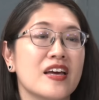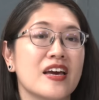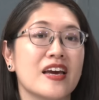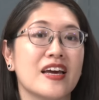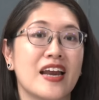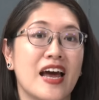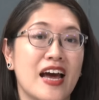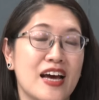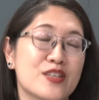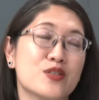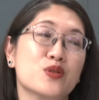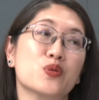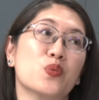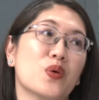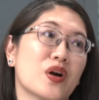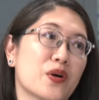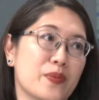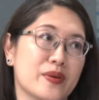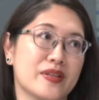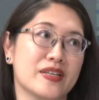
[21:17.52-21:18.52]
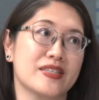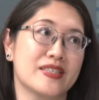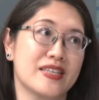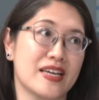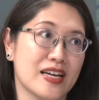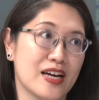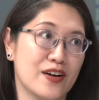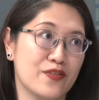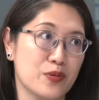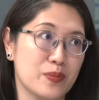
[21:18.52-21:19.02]
it has to work with the
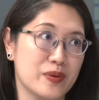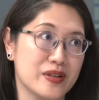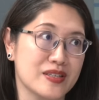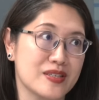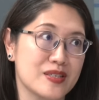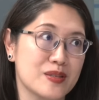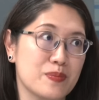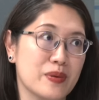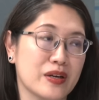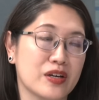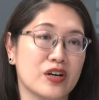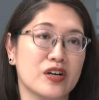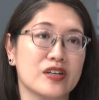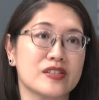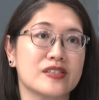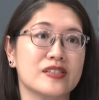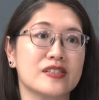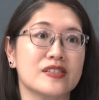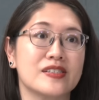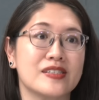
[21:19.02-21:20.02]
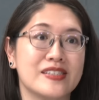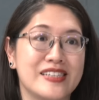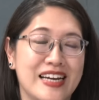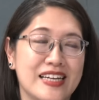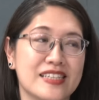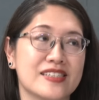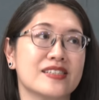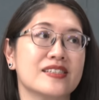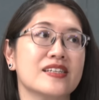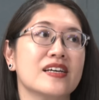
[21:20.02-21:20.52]
state governments because
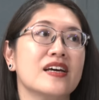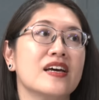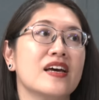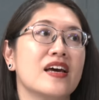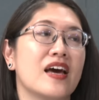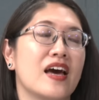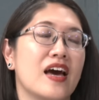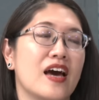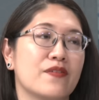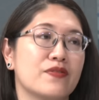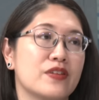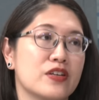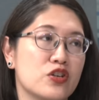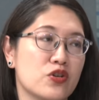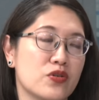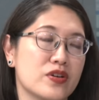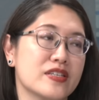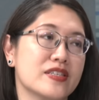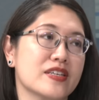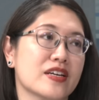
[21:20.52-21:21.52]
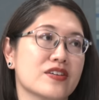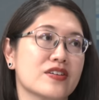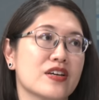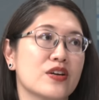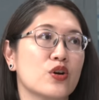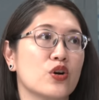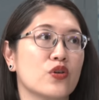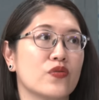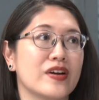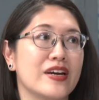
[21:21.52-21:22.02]
states have the
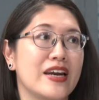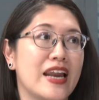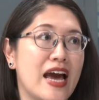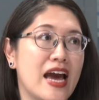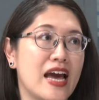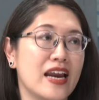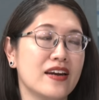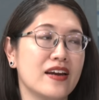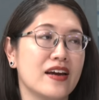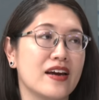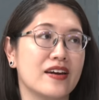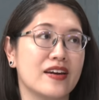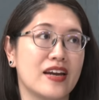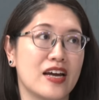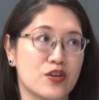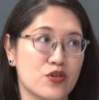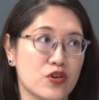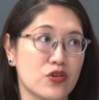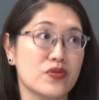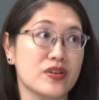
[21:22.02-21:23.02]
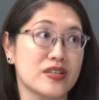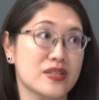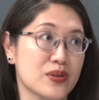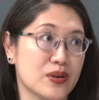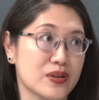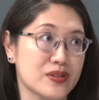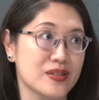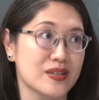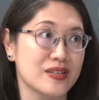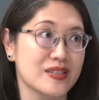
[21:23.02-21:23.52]
jurisdiction over land and natural
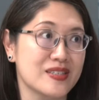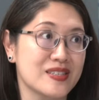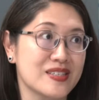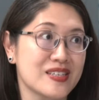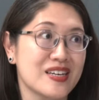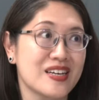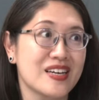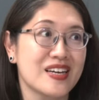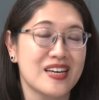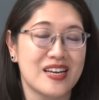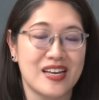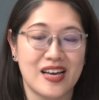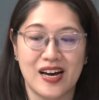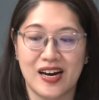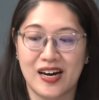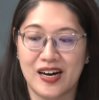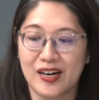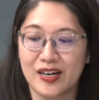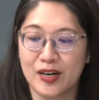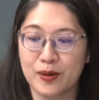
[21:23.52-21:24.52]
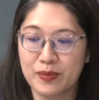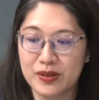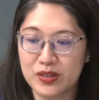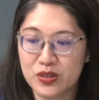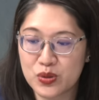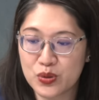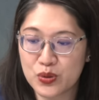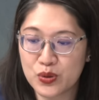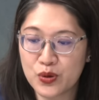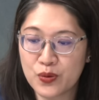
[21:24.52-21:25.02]
resources. Number
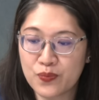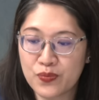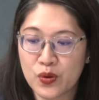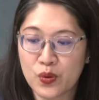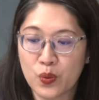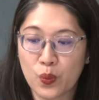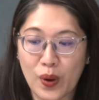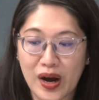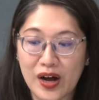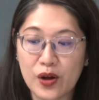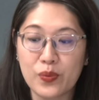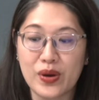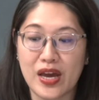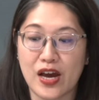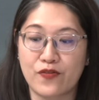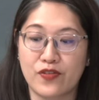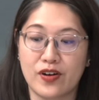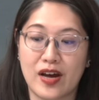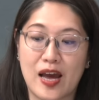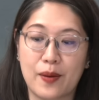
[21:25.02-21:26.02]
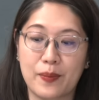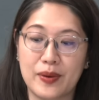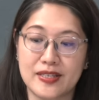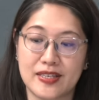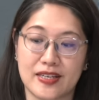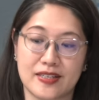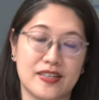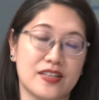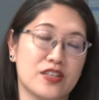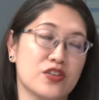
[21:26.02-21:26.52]
two, while we have a
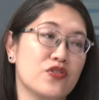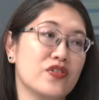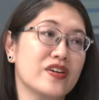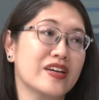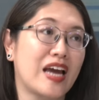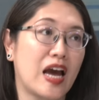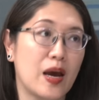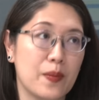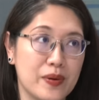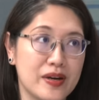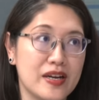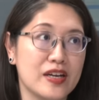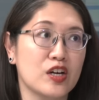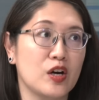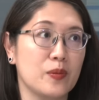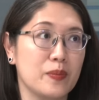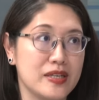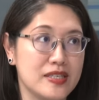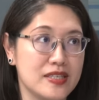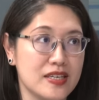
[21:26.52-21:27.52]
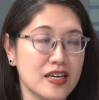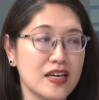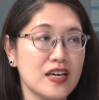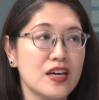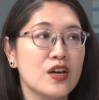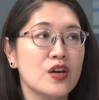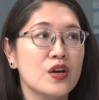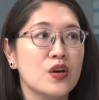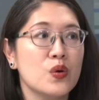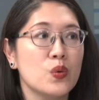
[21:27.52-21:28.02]
MA63 cabinet committee,
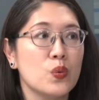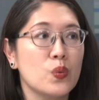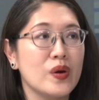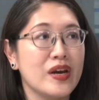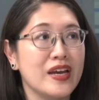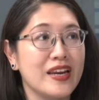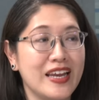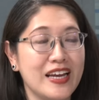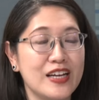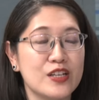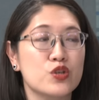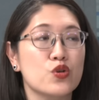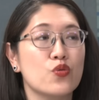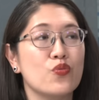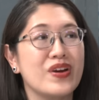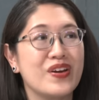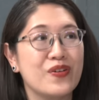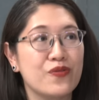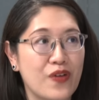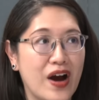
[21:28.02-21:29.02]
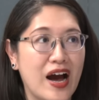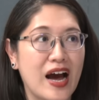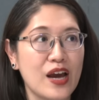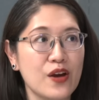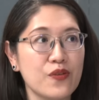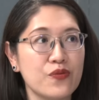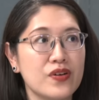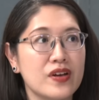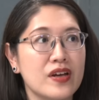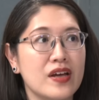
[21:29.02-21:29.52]
we need to
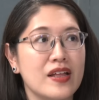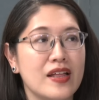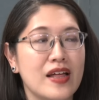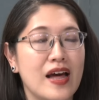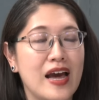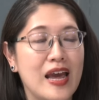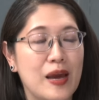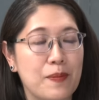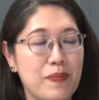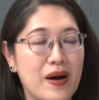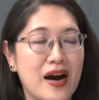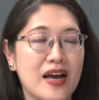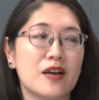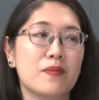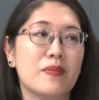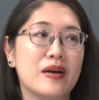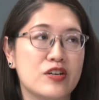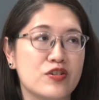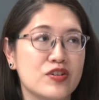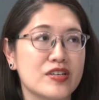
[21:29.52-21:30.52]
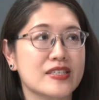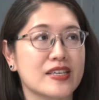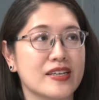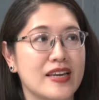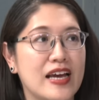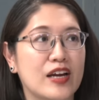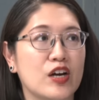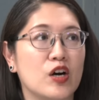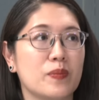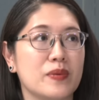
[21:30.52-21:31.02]
revive a parliamentary
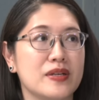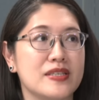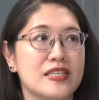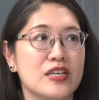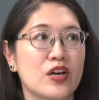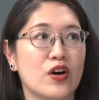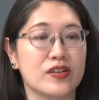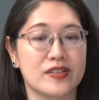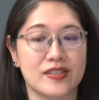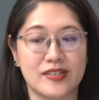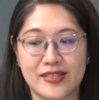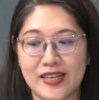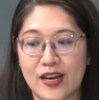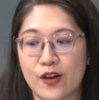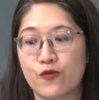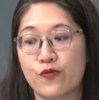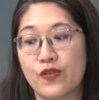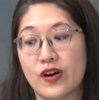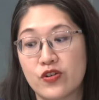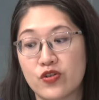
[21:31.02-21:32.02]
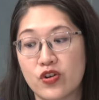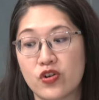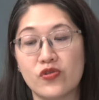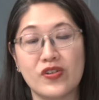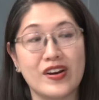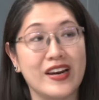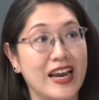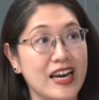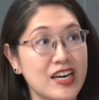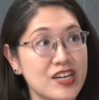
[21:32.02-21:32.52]
select committee on state-federal
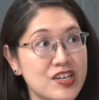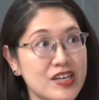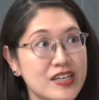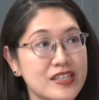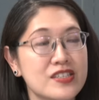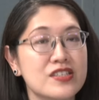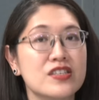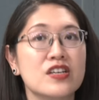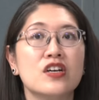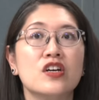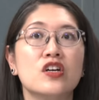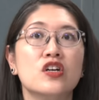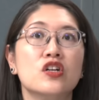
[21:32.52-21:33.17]
relations